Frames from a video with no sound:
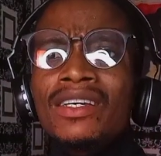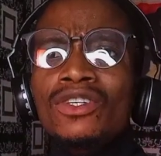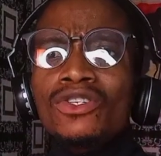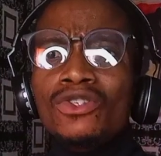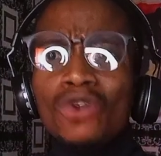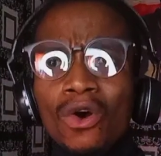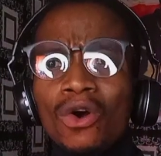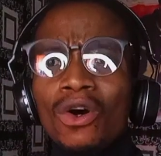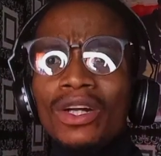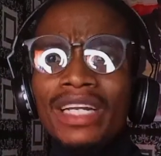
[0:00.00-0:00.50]

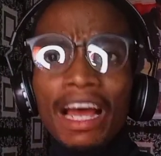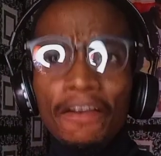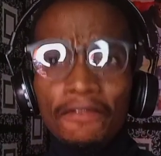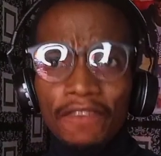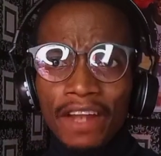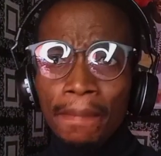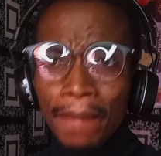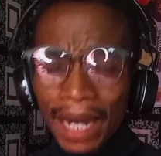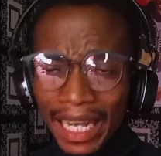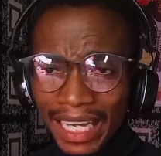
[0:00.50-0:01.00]
so called
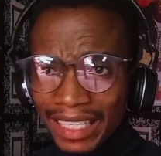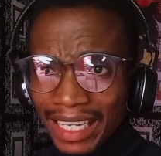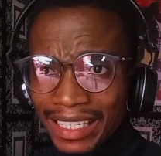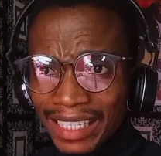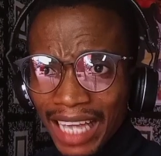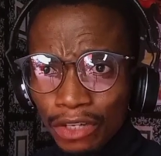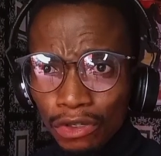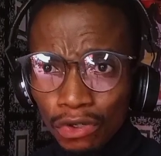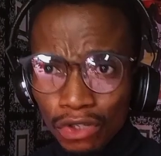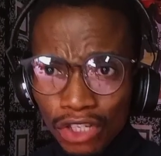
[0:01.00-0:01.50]
affiliate
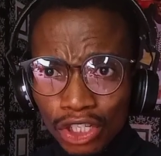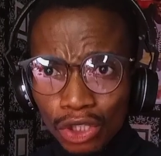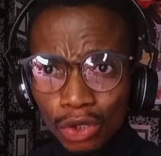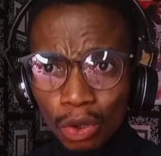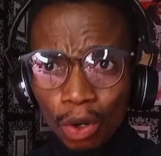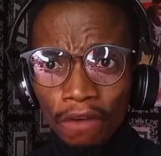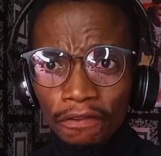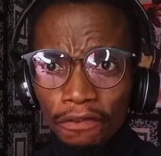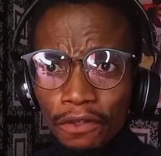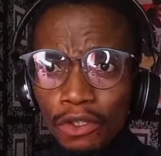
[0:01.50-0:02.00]
marketers are using
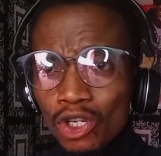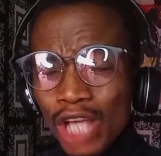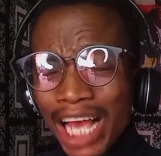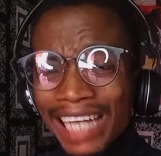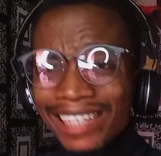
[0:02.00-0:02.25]
to confuse you